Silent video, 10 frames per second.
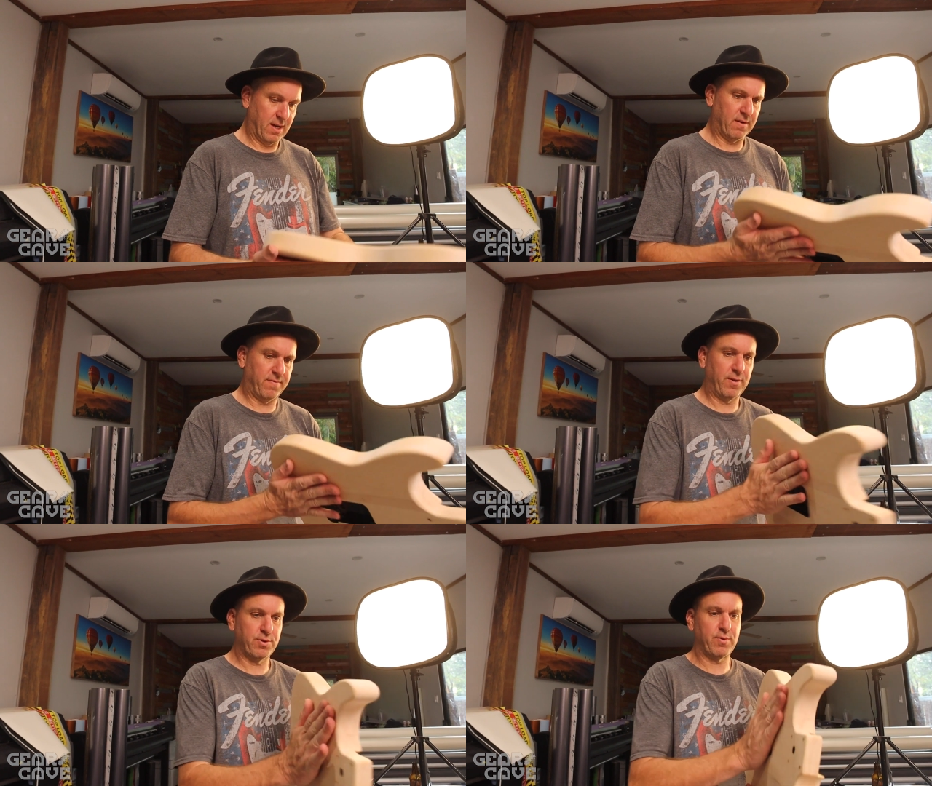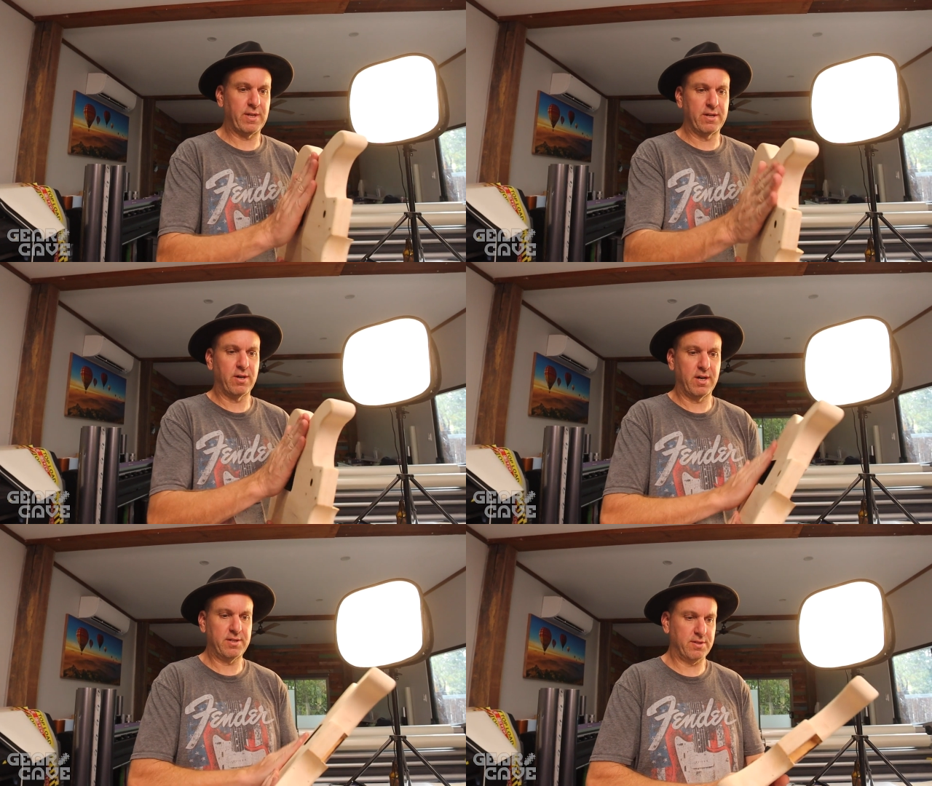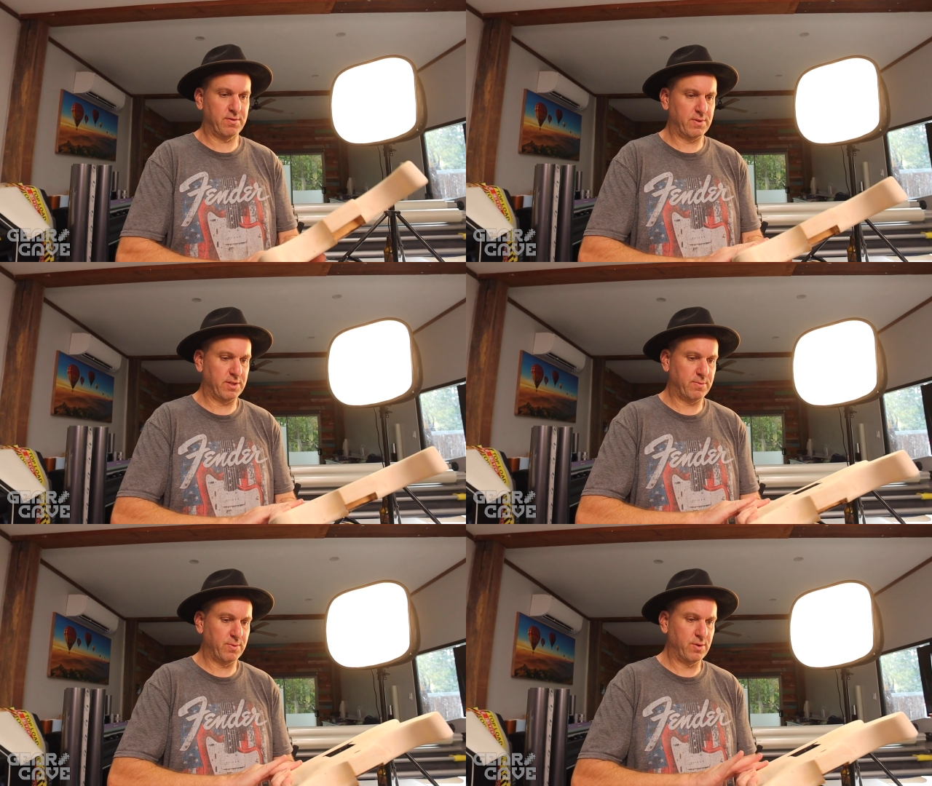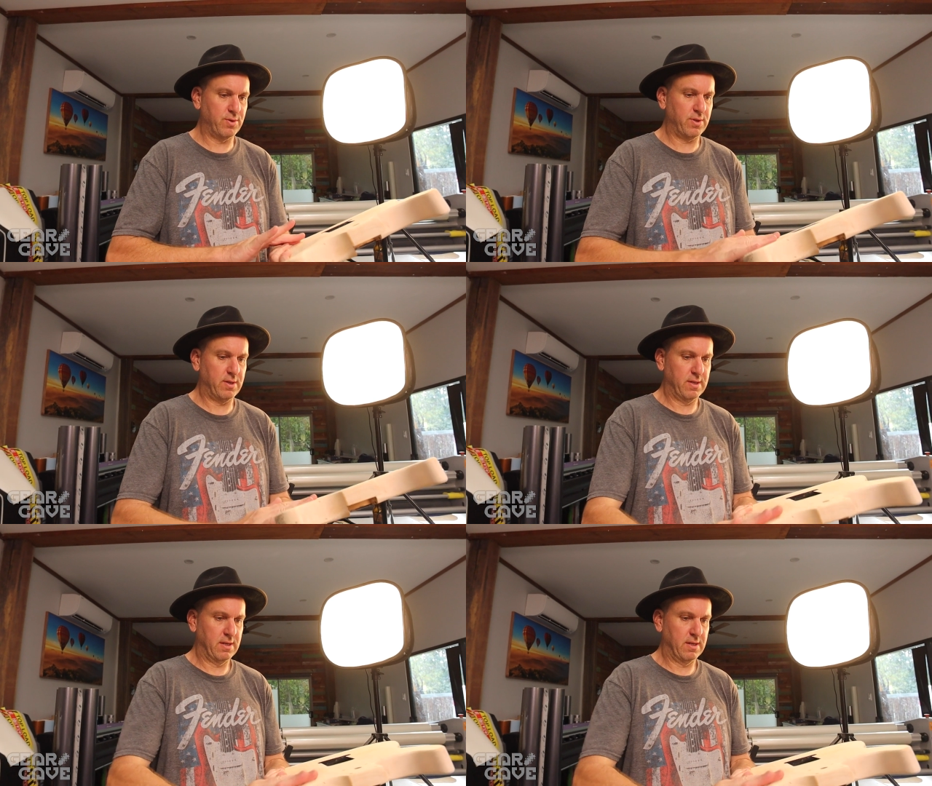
It feels really nice. It's really smooth.